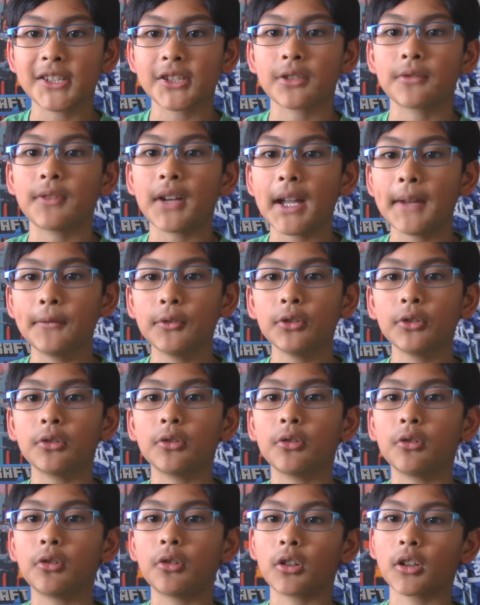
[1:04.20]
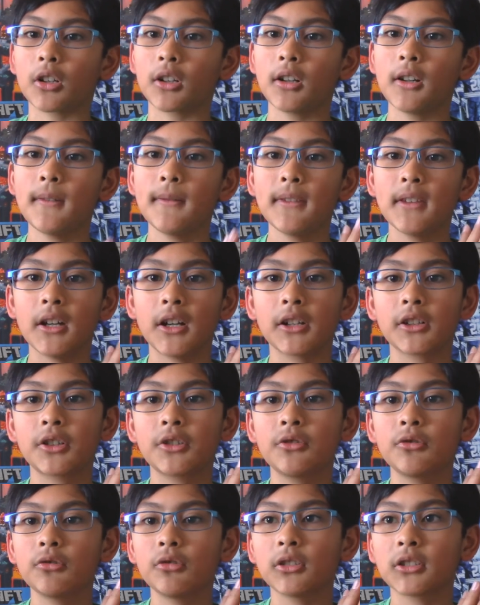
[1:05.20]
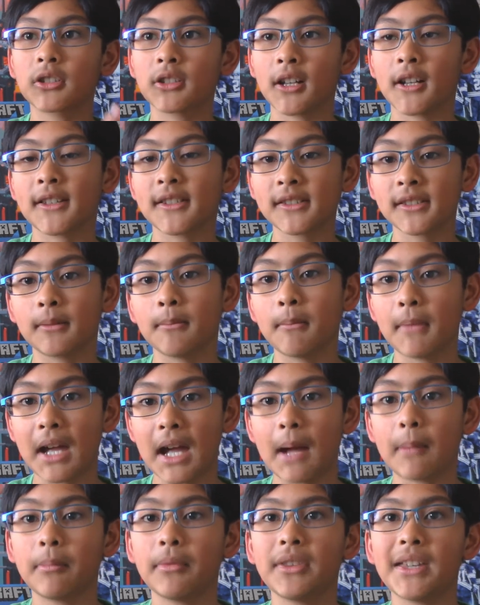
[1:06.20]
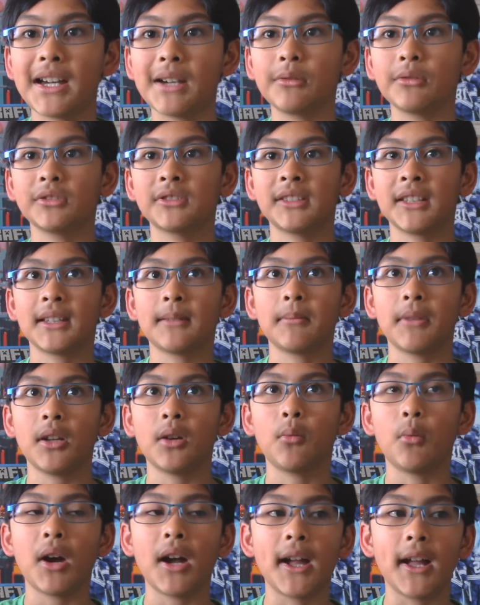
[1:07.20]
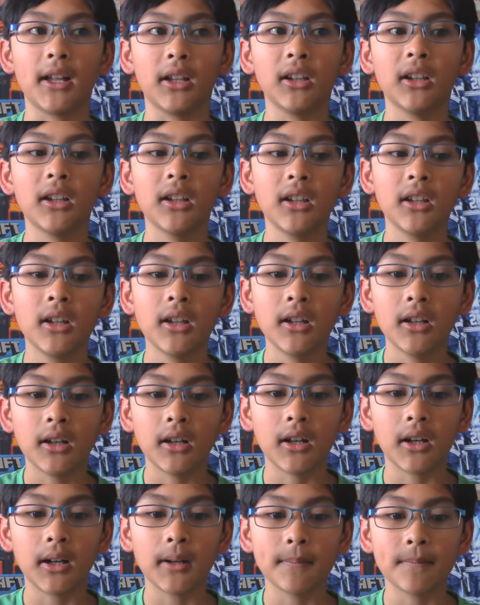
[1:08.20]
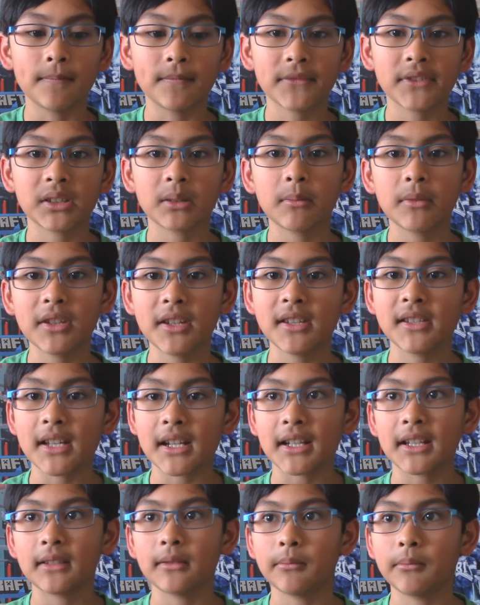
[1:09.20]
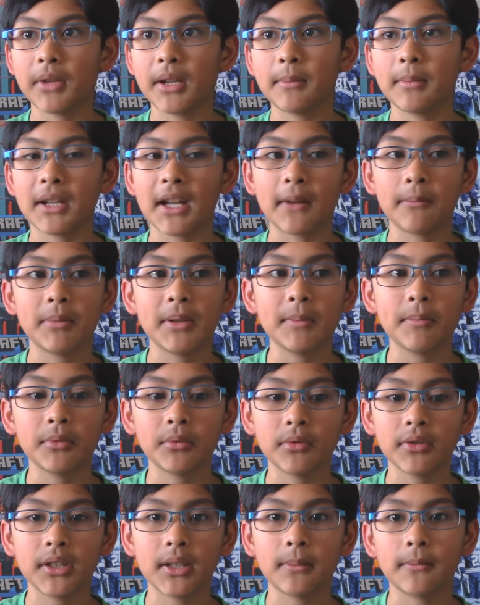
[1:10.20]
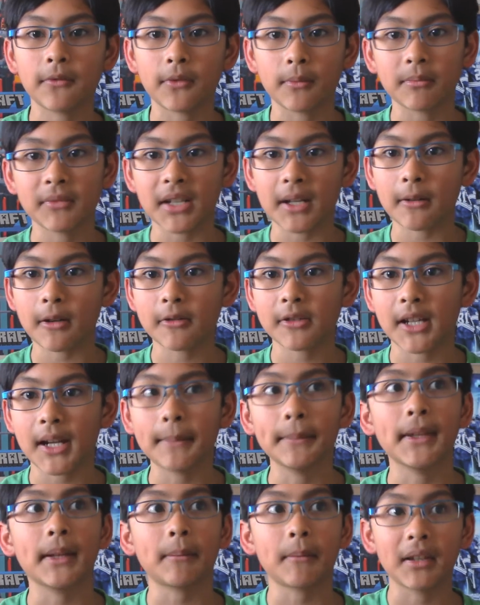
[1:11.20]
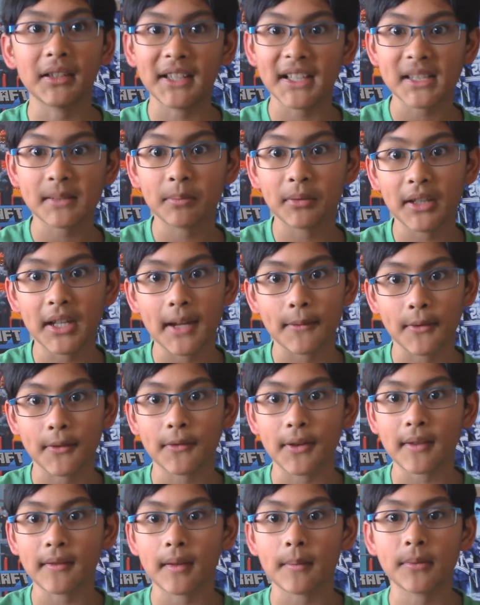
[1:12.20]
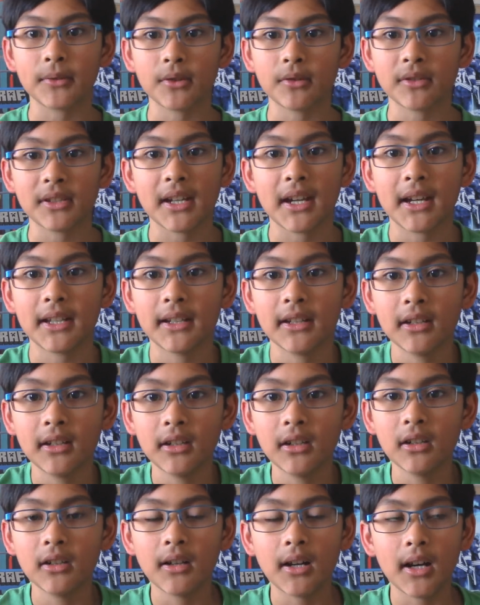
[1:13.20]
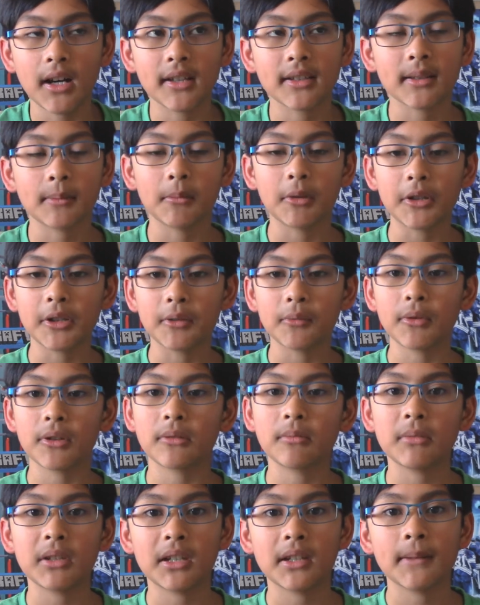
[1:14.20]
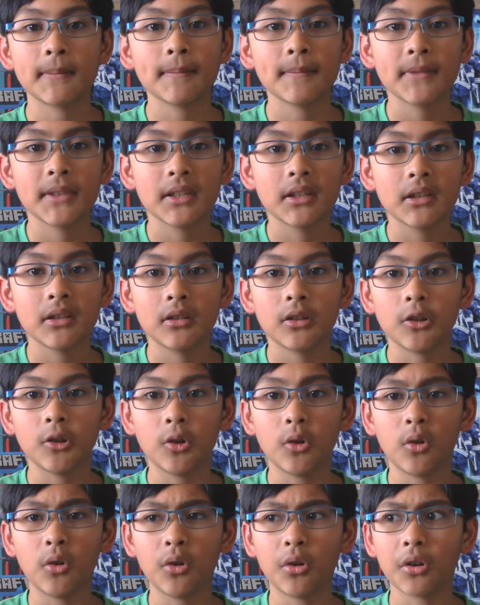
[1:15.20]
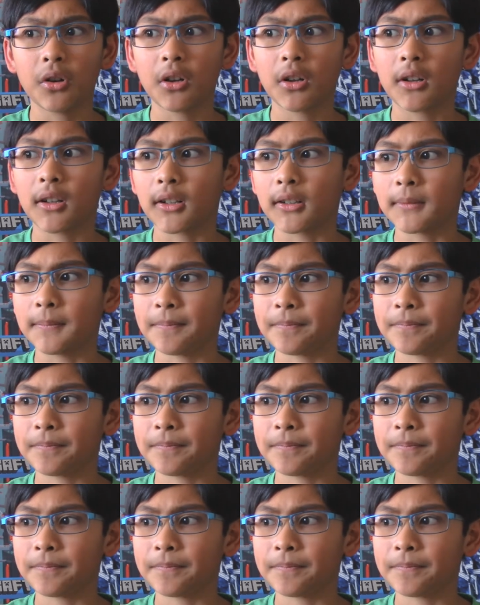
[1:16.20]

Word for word: survival or a cool custom map that will take me a while? Um, some of these I can maybe have people with them from time to time, like my Let's Play every five episodes I had uh, somebody with me. Or,